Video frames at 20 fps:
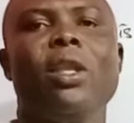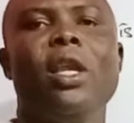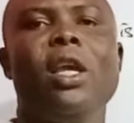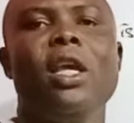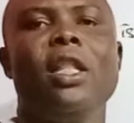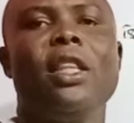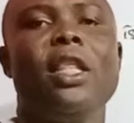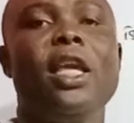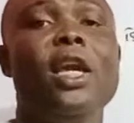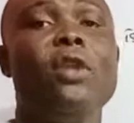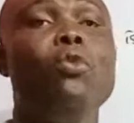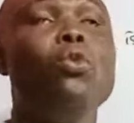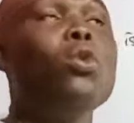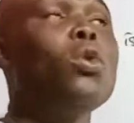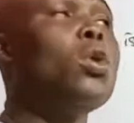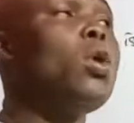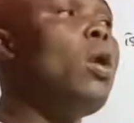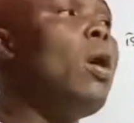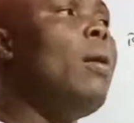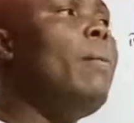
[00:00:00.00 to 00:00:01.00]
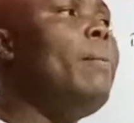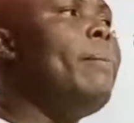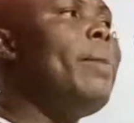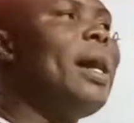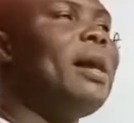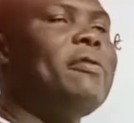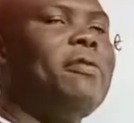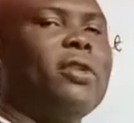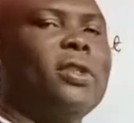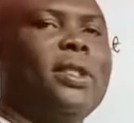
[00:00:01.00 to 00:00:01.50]
Then we'll come back
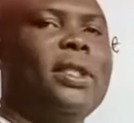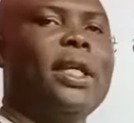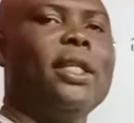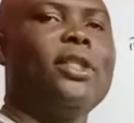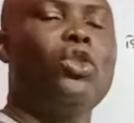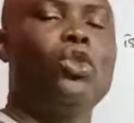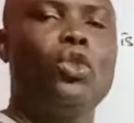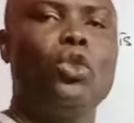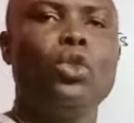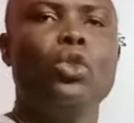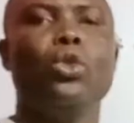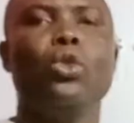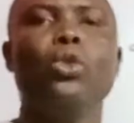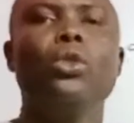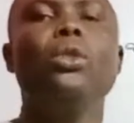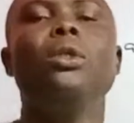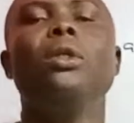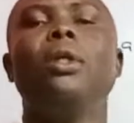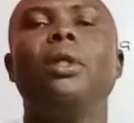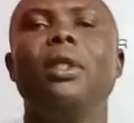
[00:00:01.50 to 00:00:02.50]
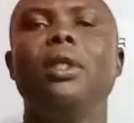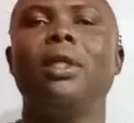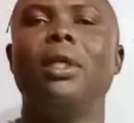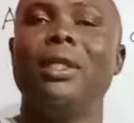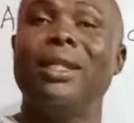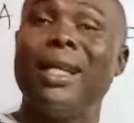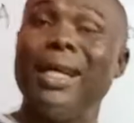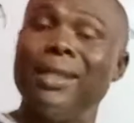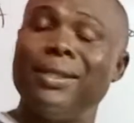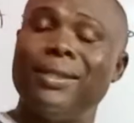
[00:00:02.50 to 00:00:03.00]
for set 2,
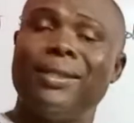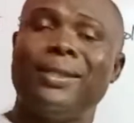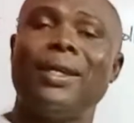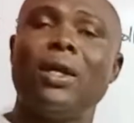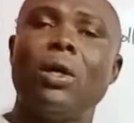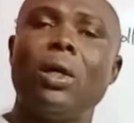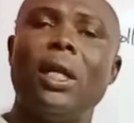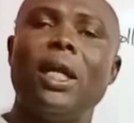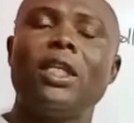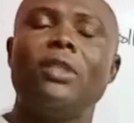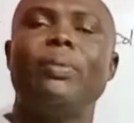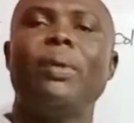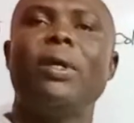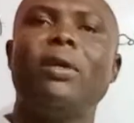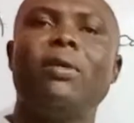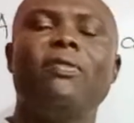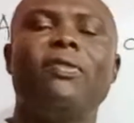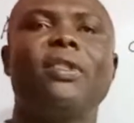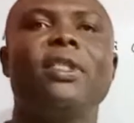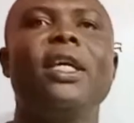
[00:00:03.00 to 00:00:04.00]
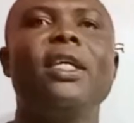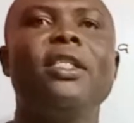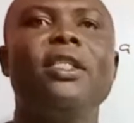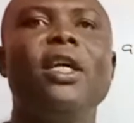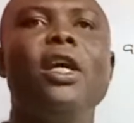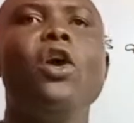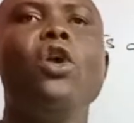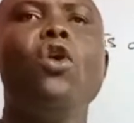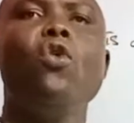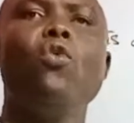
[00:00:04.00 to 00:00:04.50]
that's the second aspect of set,
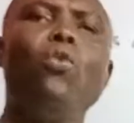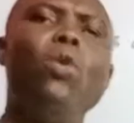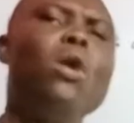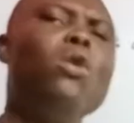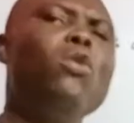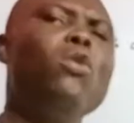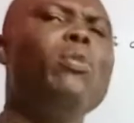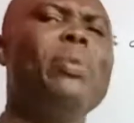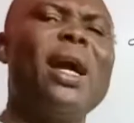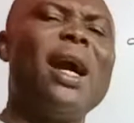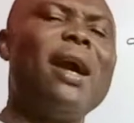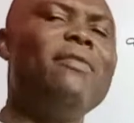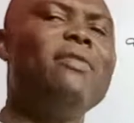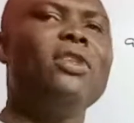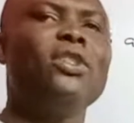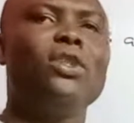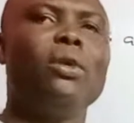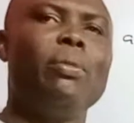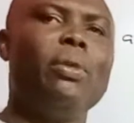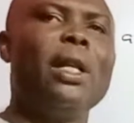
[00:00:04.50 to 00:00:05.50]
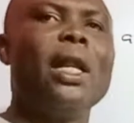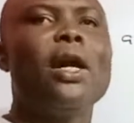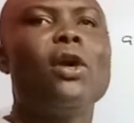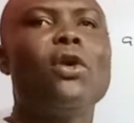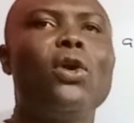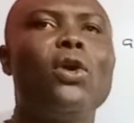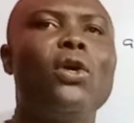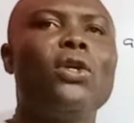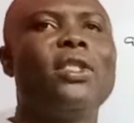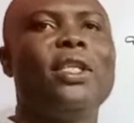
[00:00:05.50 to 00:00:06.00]
where we'll be having some other
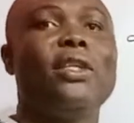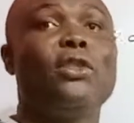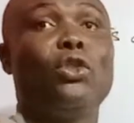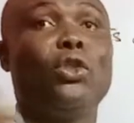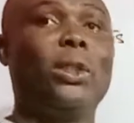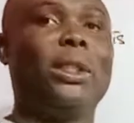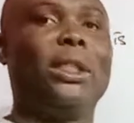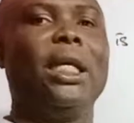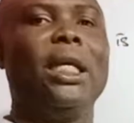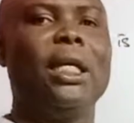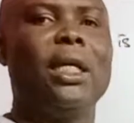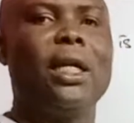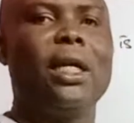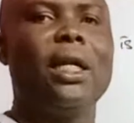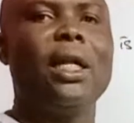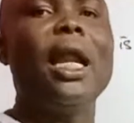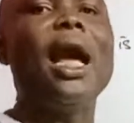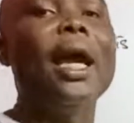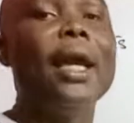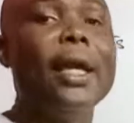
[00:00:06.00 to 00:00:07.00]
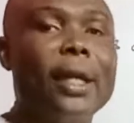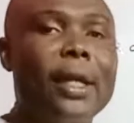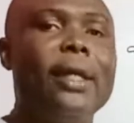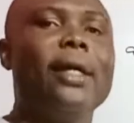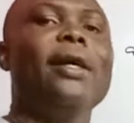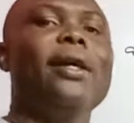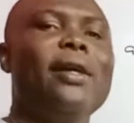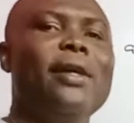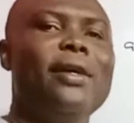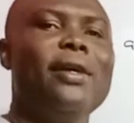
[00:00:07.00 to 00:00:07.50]
concepts to take, like
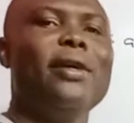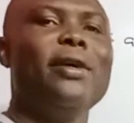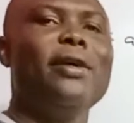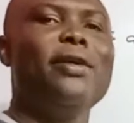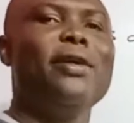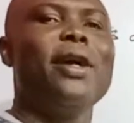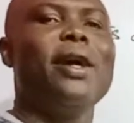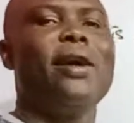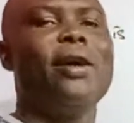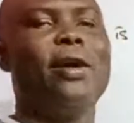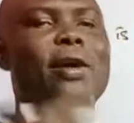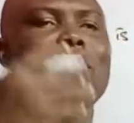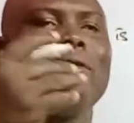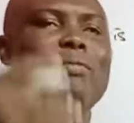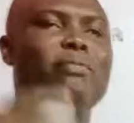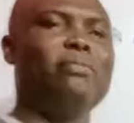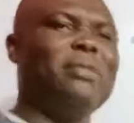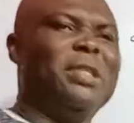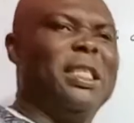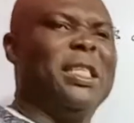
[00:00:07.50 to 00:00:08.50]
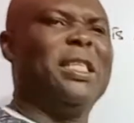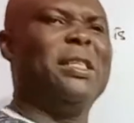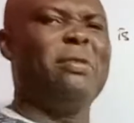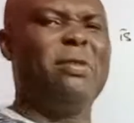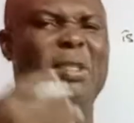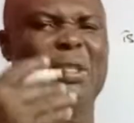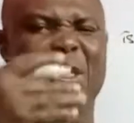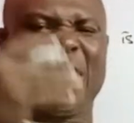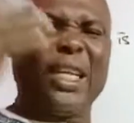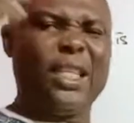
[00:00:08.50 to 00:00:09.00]
the
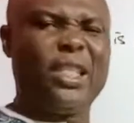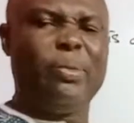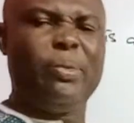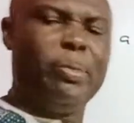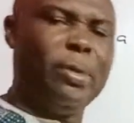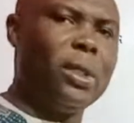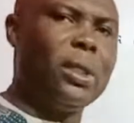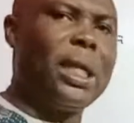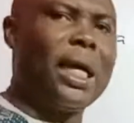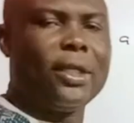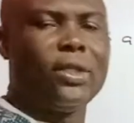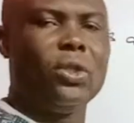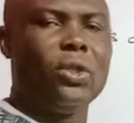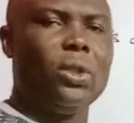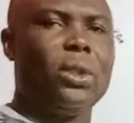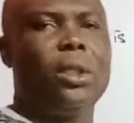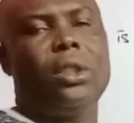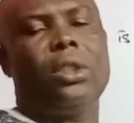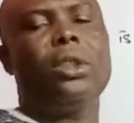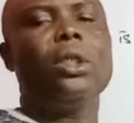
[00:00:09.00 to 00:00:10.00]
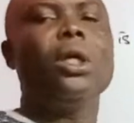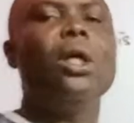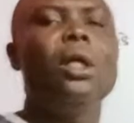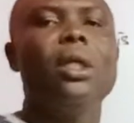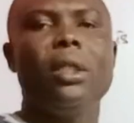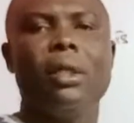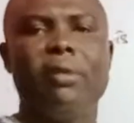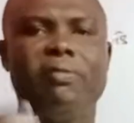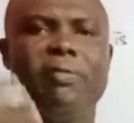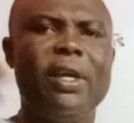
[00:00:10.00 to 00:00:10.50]
set builders notation, the
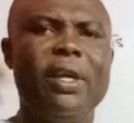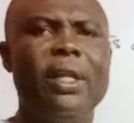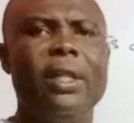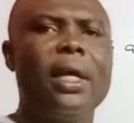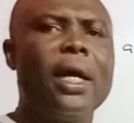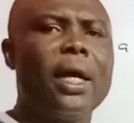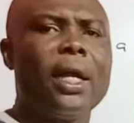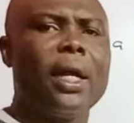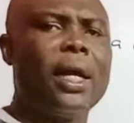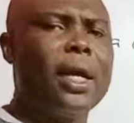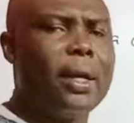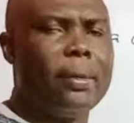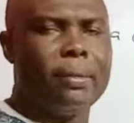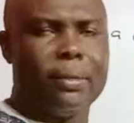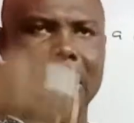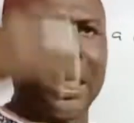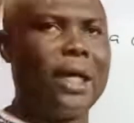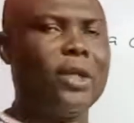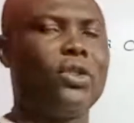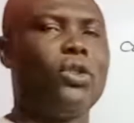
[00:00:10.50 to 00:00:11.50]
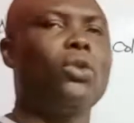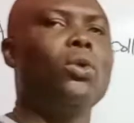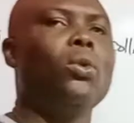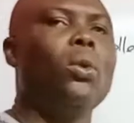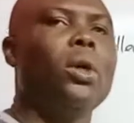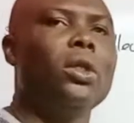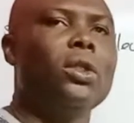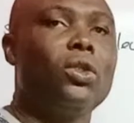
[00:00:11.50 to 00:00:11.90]
Venn diagrams, and so on.